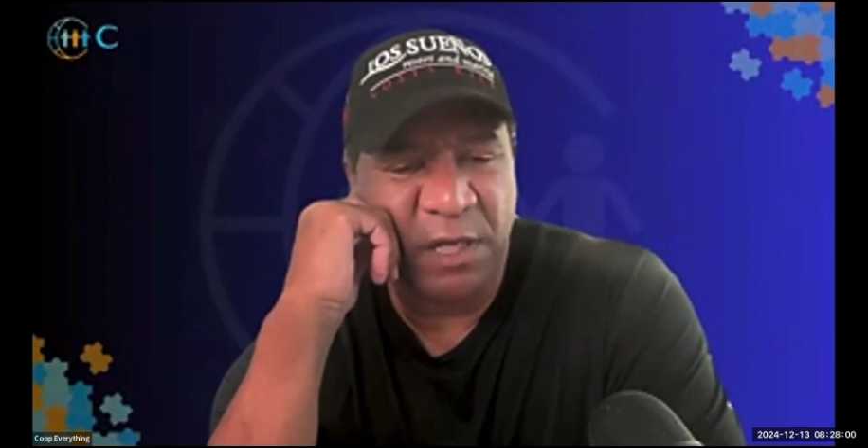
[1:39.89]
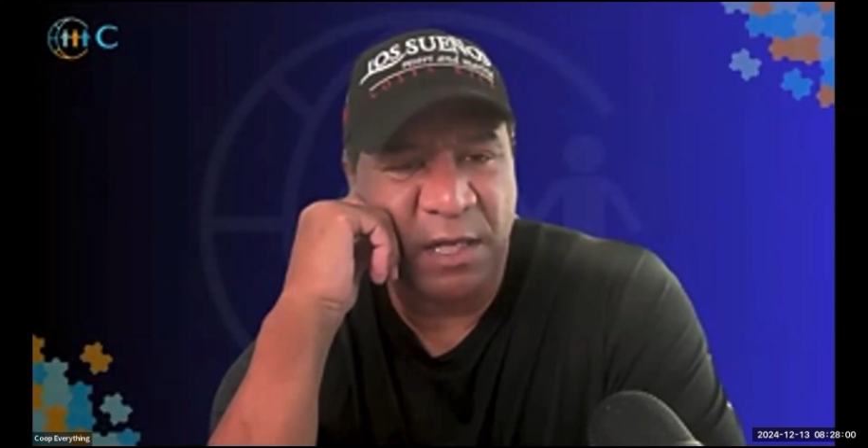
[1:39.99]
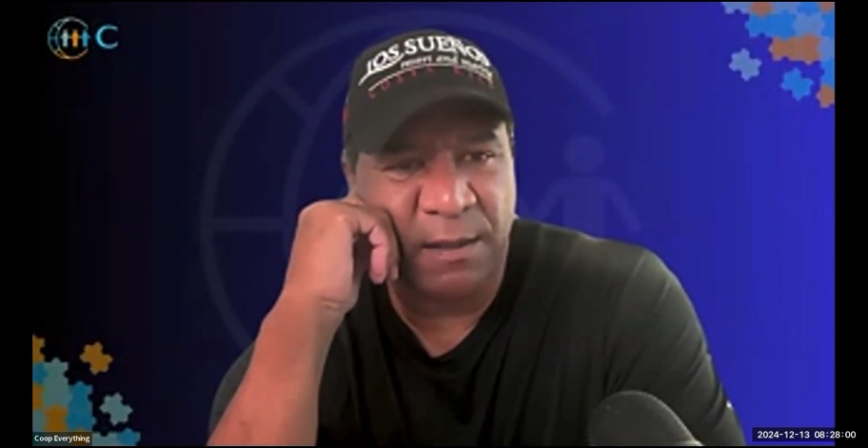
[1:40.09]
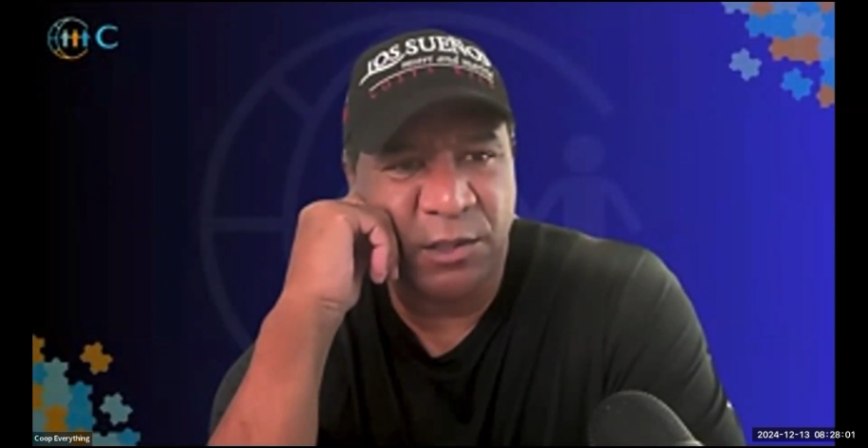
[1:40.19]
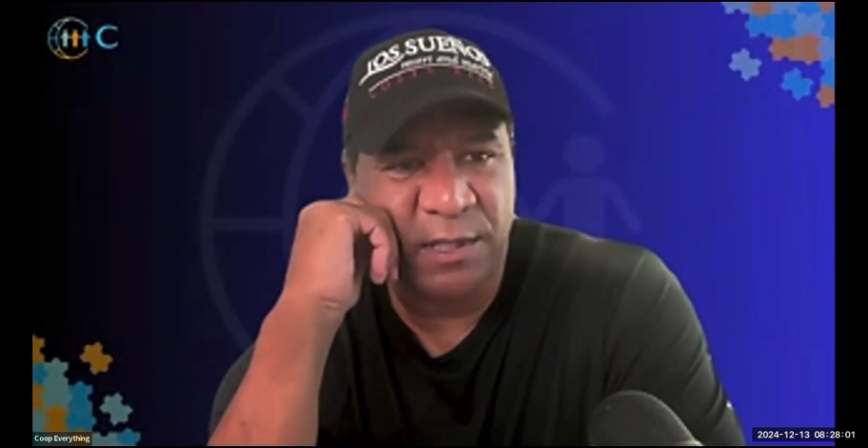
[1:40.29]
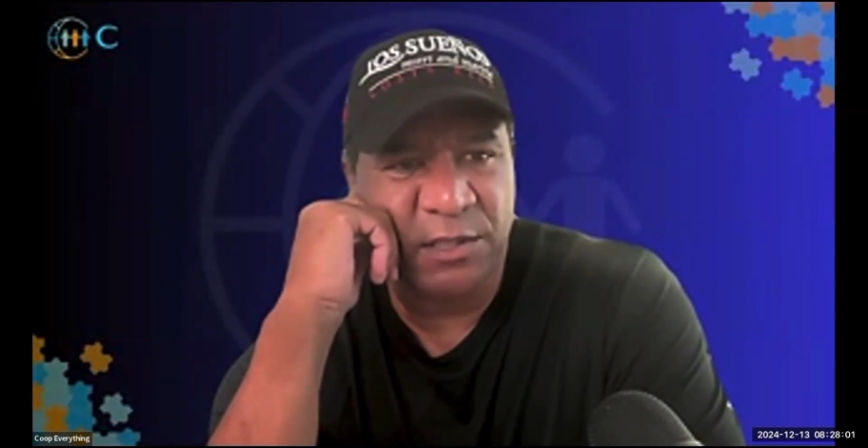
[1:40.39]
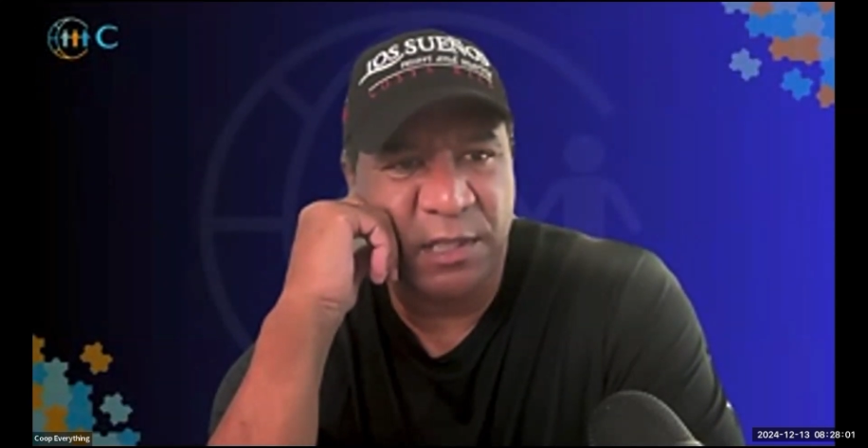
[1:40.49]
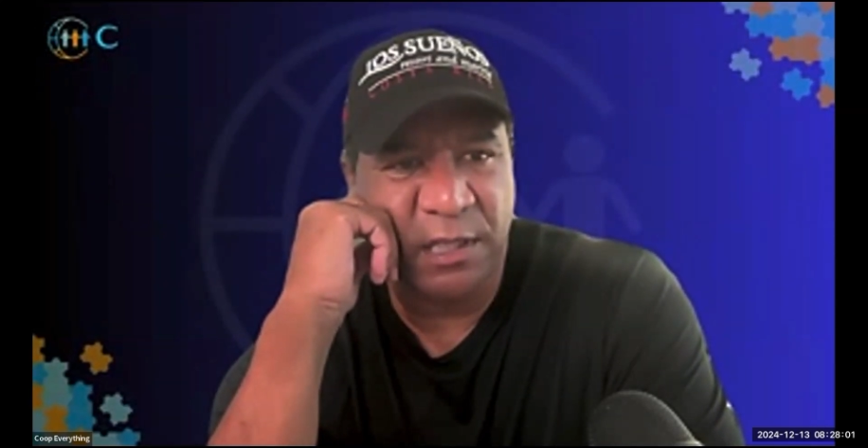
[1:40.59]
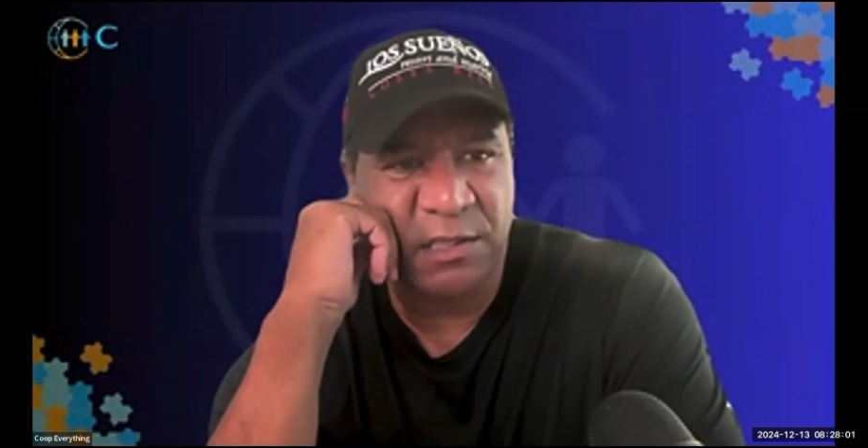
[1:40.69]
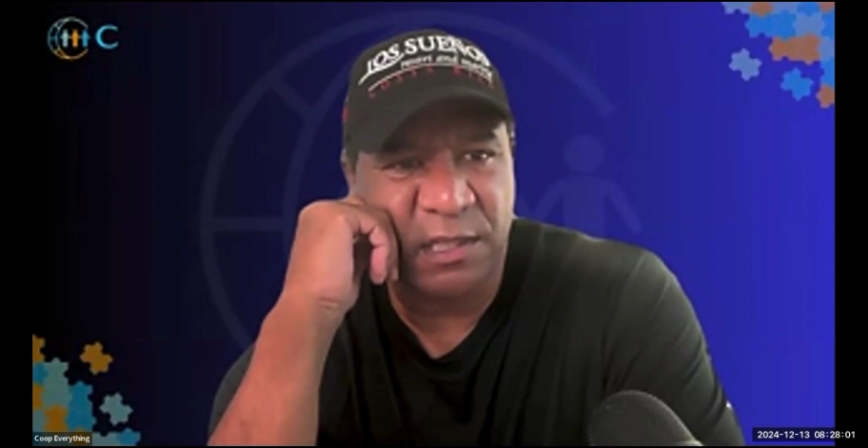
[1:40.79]
it's
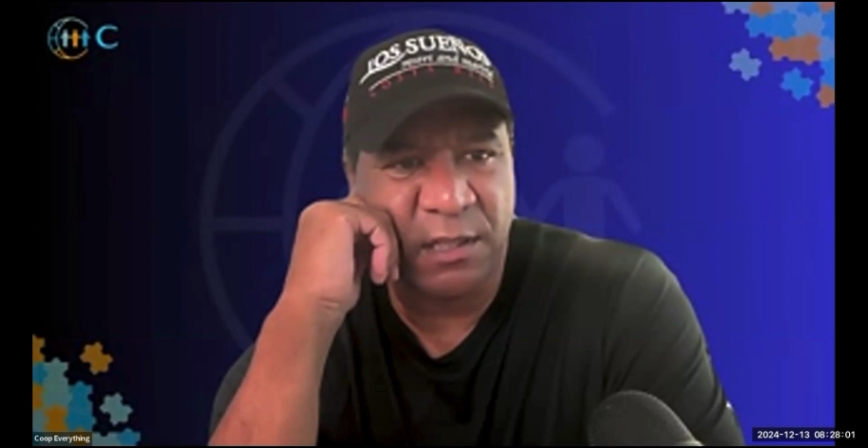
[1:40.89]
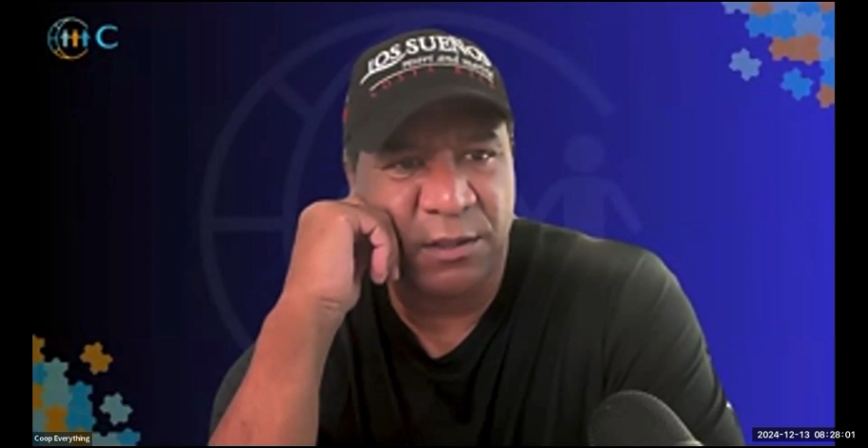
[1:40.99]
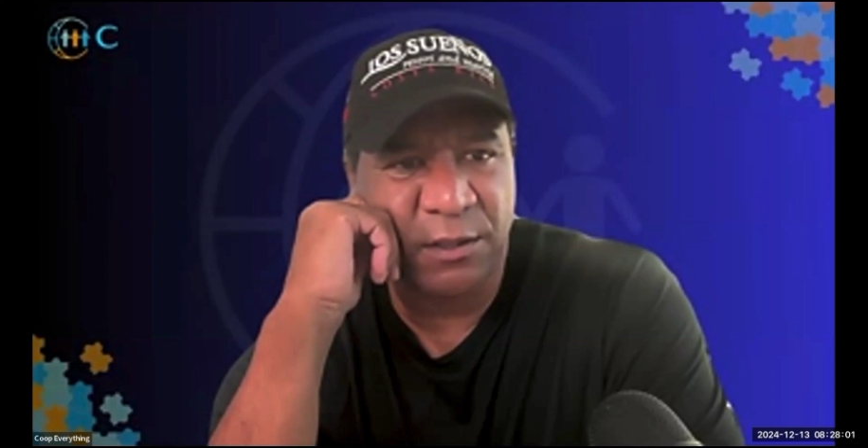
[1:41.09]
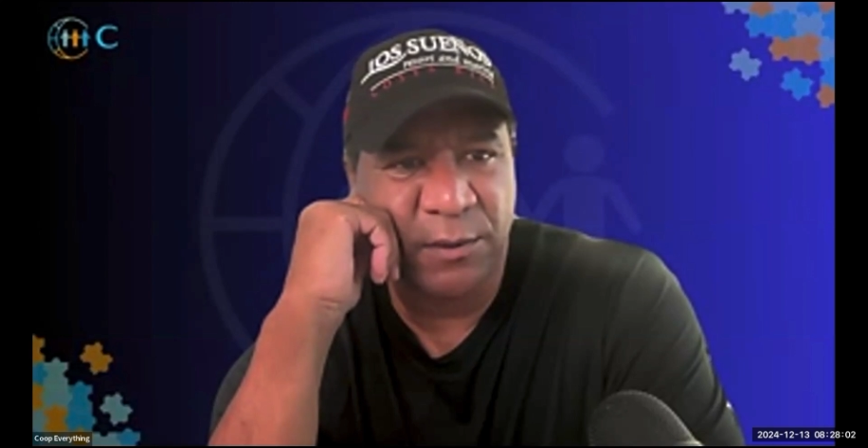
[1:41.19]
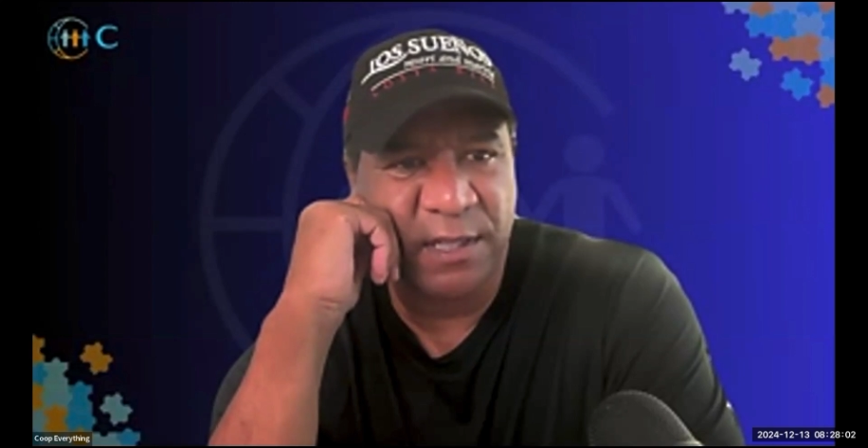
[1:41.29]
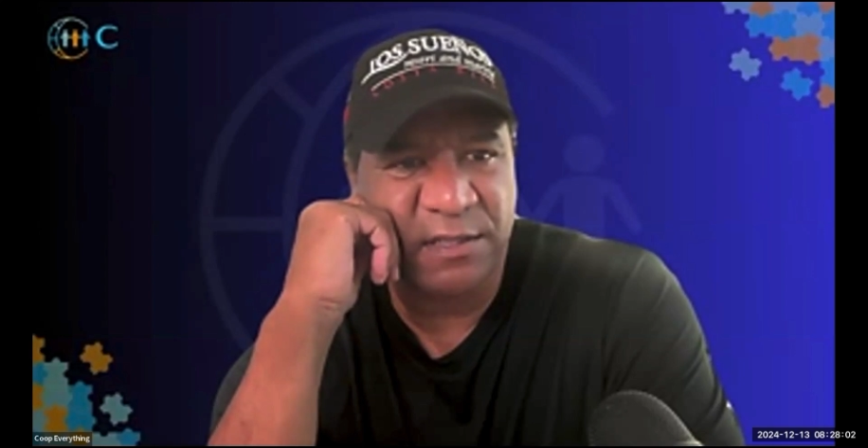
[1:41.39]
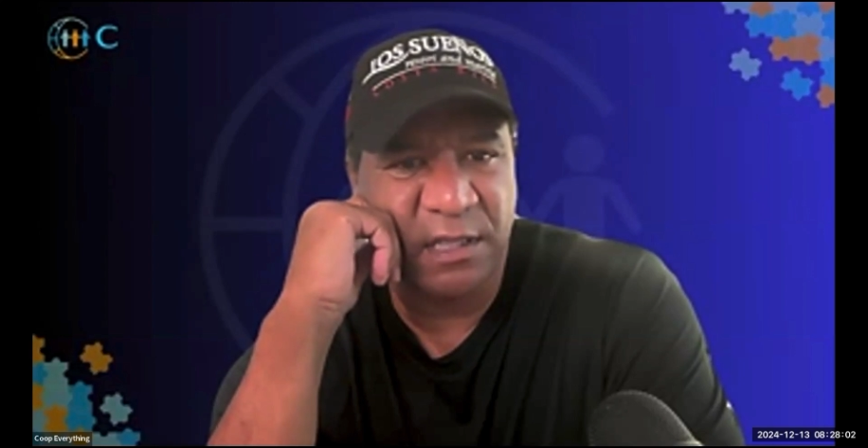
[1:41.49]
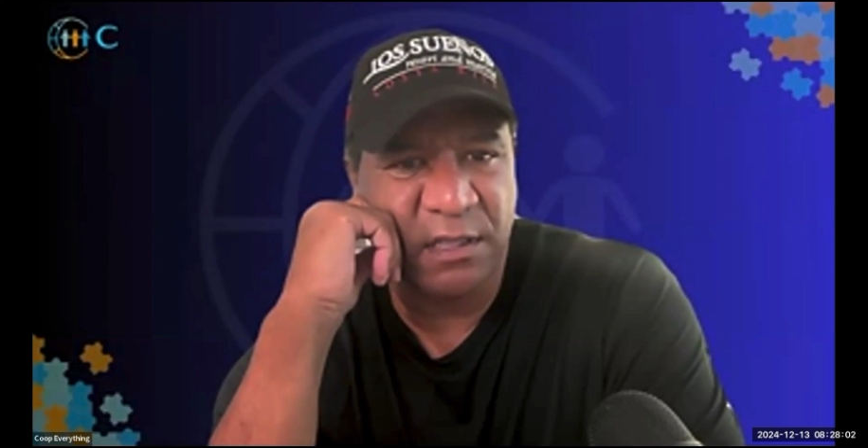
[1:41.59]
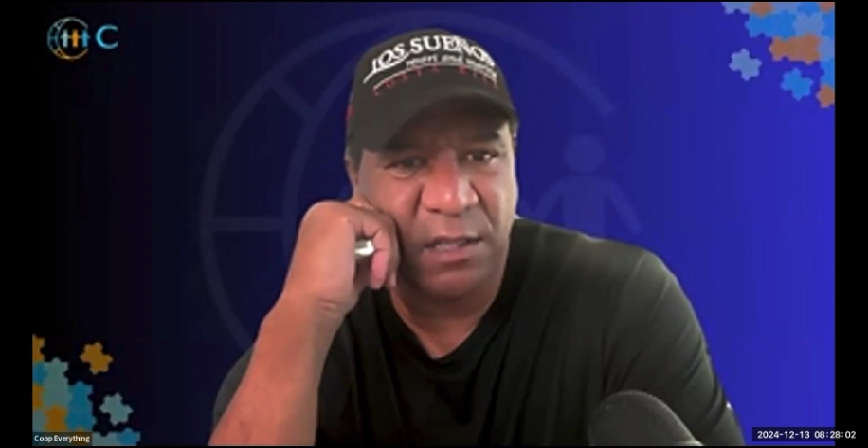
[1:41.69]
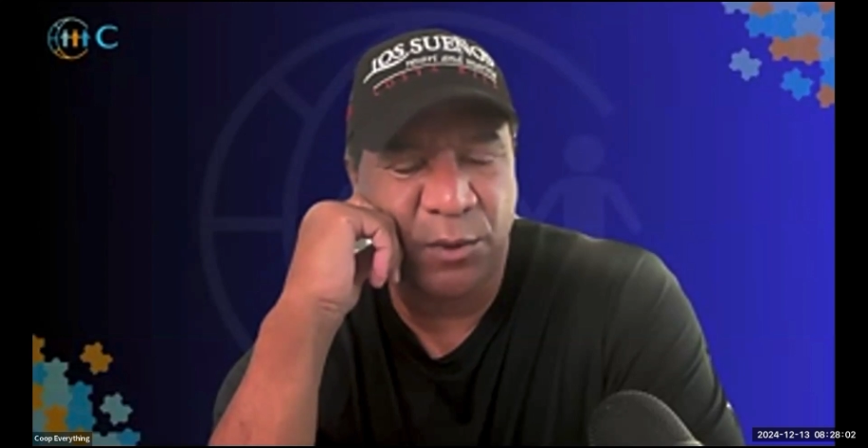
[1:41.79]
USDC or USDT